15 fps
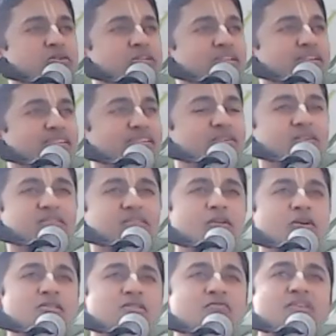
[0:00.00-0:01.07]
ocean of
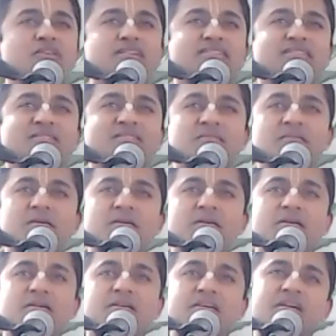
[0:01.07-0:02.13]
the Lord's feet
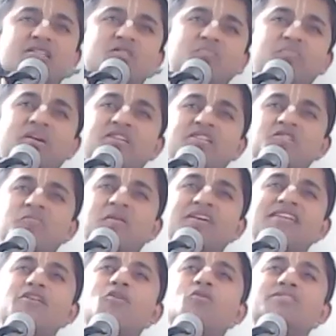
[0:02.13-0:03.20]
is pressed
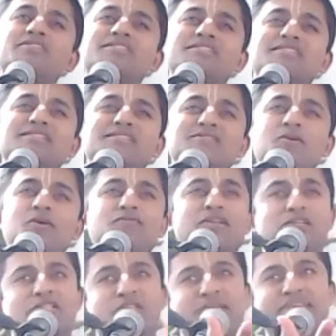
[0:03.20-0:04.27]
by the lotuses of
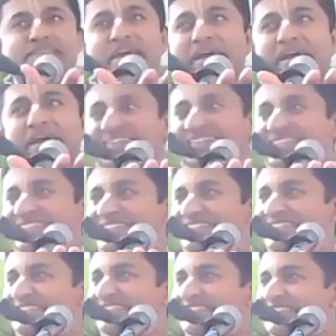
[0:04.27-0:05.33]
Lakshmi's hand
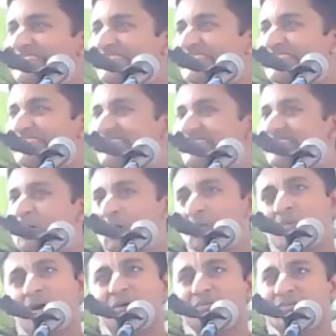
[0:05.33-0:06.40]

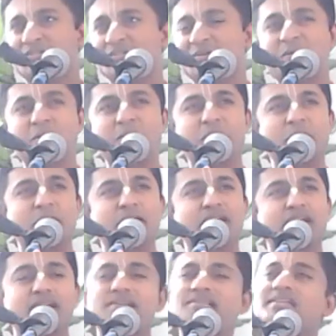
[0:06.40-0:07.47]
or palms.
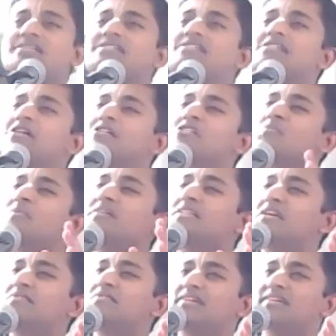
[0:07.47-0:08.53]
He says, Lakshmi
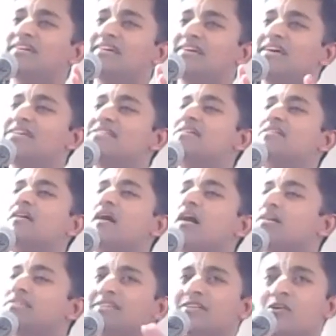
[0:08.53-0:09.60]
Devi is a
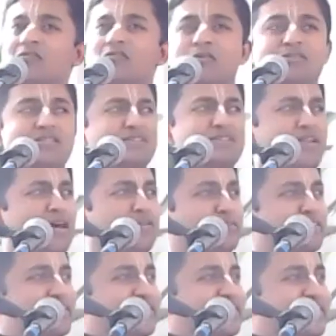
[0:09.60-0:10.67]
garden of lotus
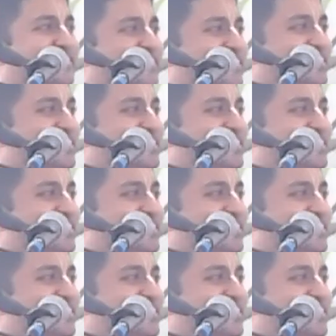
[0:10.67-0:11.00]
flowers.